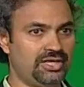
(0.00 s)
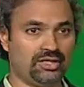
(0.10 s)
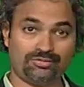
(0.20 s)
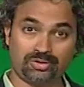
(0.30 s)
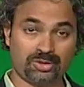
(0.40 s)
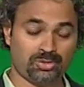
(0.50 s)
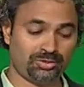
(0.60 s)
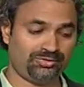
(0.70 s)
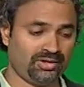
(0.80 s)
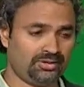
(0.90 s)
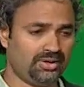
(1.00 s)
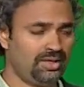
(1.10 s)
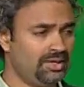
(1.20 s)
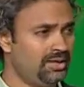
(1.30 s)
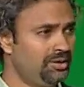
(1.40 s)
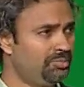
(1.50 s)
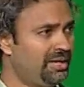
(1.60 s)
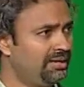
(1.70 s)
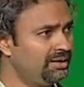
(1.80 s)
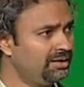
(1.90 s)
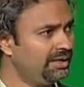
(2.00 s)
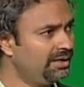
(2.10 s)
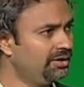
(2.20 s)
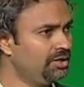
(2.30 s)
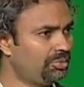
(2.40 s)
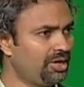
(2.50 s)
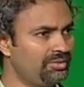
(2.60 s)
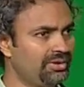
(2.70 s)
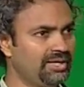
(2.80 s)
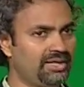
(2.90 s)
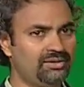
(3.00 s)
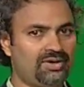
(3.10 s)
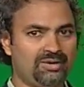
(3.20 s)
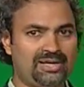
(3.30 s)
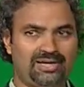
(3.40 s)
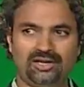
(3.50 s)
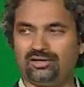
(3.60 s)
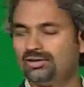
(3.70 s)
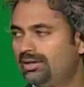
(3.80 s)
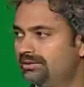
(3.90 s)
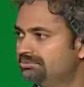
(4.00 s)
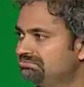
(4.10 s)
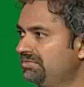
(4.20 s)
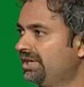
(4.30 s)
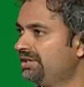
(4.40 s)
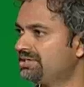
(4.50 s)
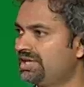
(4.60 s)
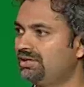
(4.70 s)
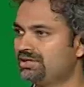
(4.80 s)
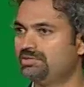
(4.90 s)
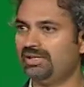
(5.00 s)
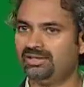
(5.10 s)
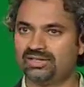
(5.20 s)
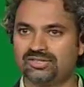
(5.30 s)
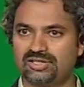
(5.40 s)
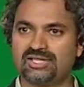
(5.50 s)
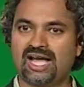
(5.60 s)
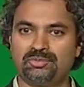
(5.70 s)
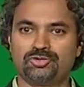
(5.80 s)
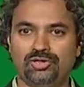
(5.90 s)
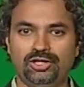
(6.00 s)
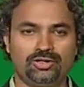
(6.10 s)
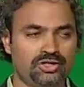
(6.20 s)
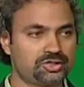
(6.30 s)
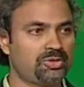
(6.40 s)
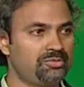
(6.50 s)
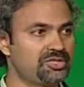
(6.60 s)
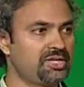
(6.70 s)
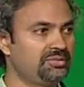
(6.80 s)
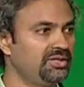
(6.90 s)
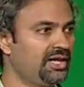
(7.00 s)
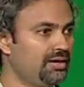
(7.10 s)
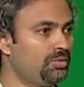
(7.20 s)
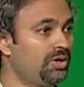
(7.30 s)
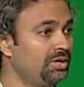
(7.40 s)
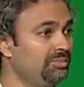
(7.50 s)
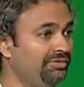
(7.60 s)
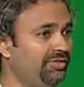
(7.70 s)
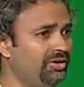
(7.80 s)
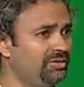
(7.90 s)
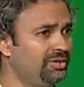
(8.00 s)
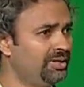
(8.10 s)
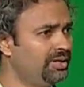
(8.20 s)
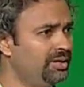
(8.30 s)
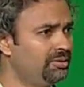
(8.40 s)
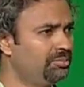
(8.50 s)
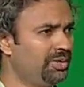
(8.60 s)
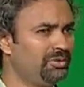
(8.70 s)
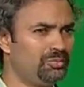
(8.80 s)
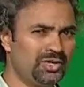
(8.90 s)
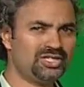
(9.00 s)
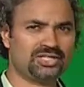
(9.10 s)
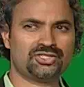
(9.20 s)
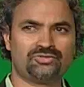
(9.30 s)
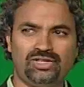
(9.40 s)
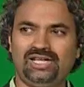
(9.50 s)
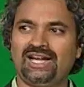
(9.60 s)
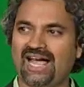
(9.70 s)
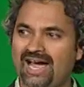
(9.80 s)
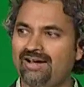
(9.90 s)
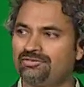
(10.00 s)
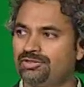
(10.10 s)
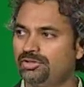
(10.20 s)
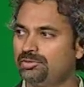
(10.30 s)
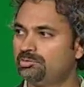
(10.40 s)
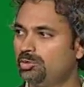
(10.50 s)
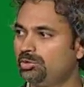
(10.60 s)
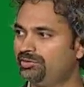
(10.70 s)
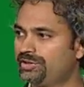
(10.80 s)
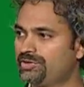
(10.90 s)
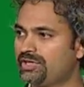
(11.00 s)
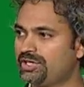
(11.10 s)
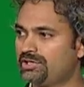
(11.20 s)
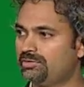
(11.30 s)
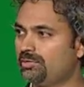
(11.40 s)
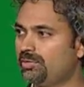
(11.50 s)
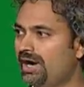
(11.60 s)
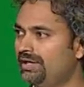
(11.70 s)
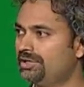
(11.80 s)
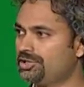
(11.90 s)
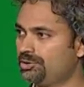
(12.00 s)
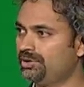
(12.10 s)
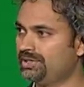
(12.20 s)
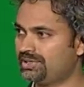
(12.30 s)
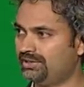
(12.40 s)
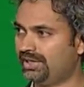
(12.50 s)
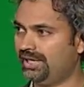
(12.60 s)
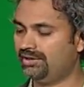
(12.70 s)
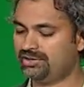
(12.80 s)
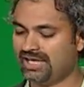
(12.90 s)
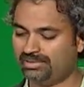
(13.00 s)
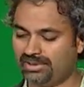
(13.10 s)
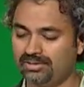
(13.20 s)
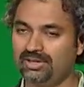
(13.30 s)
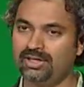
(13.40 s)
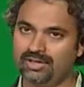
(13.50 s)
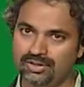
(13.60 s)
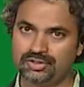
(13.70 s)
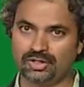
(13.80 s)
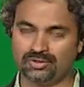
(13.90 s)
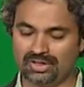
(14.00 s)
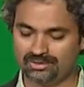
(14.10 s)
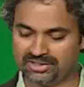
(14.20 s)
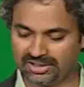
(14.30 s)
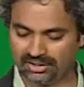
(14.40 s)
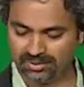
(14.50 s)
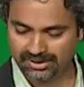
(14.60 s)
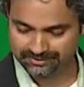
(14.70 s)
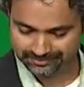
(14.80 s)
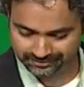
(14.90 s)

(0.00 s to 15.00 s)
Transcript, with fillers: uh, you know, from your mobile phone. But you know, you're probably thinking right about now, you know, you're saying, listen, mate, this, this app is really good. It's probably something that I want on my phone. But what does this really have to do with mobile virtualization? Why are they showing this in the keynote demo? So let me tell you why.